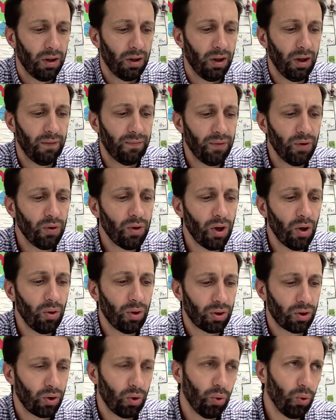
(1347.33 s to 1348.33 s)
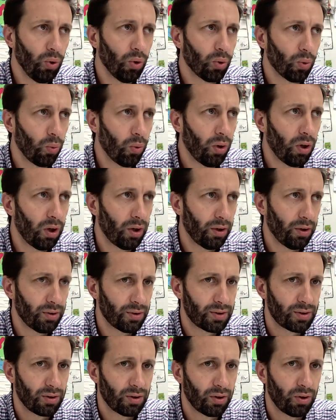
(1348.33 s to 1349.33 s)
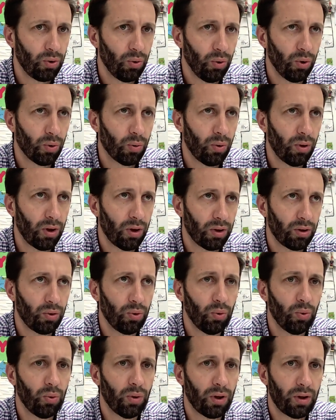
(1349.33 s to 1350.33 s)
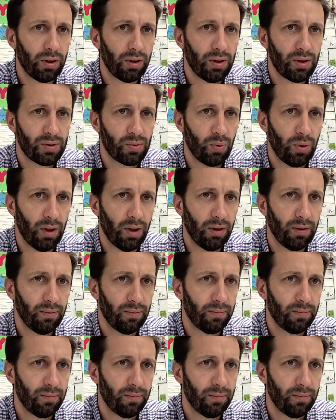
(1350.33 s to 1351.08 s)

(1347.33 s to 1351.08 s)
If you go to cooler waters, cool water does what?